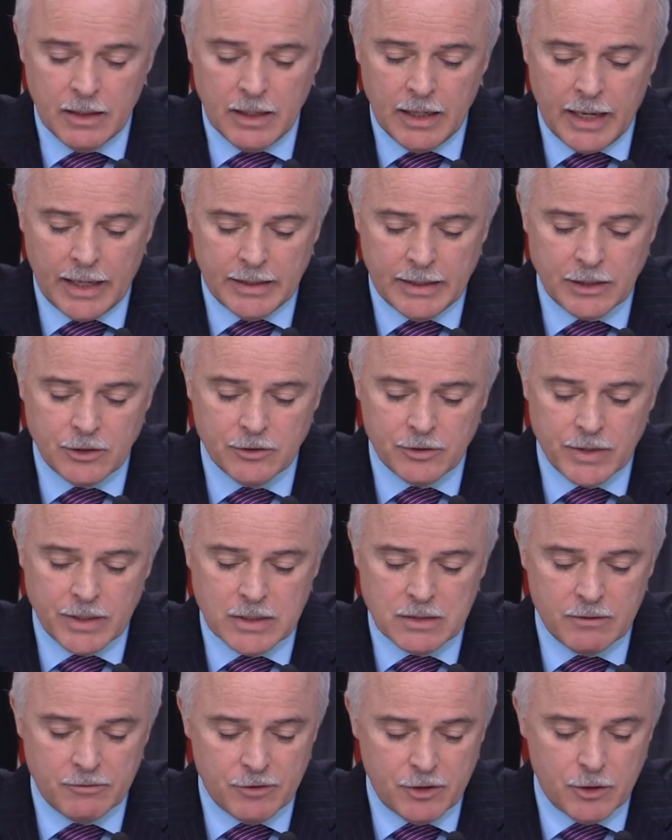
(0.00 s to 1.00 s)
an
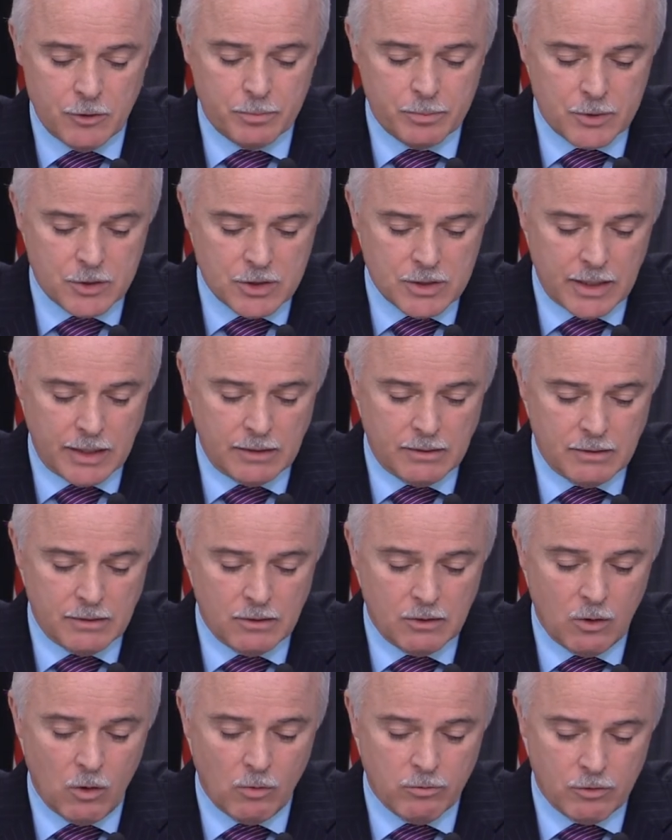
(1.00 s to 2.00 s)
increase of 2%
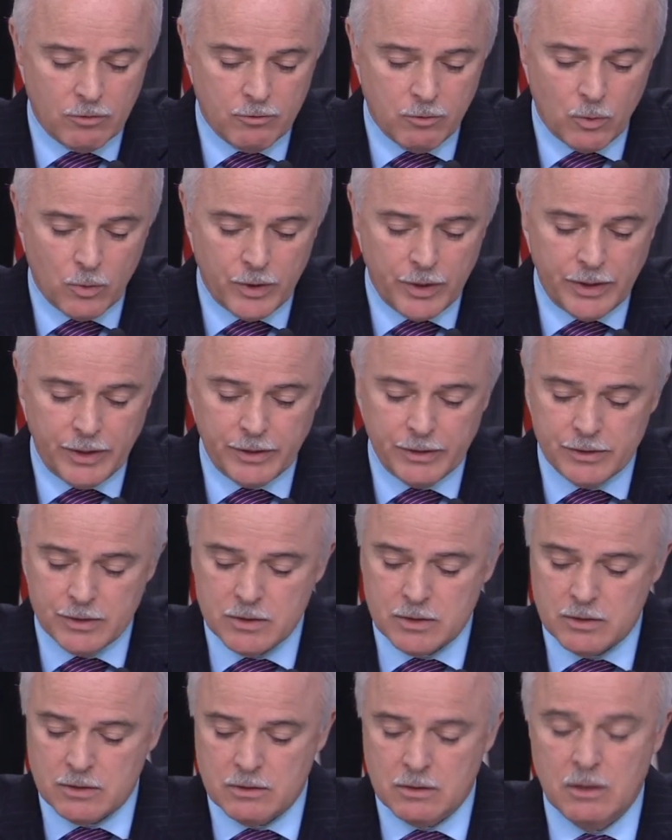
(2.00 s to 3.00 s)
over 4
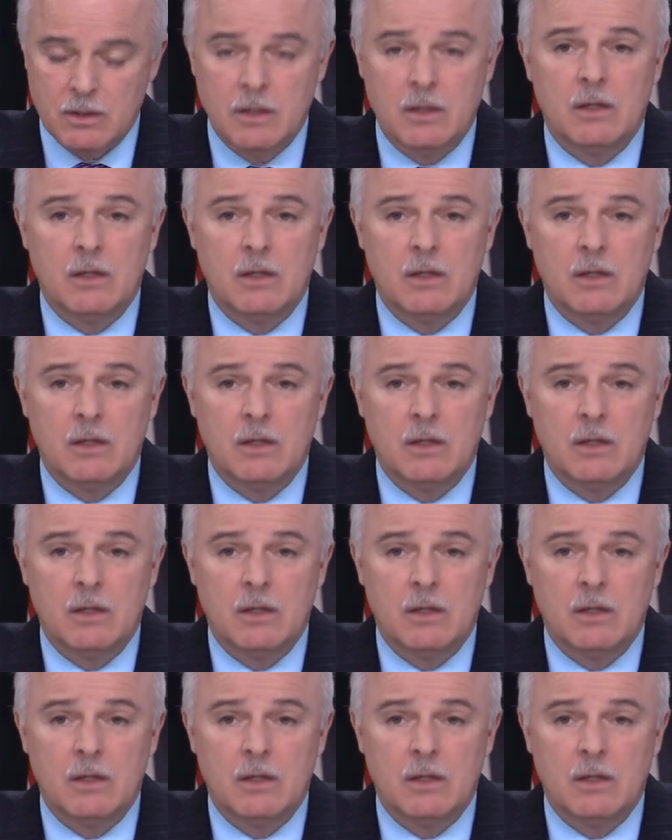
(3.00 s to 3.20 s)
years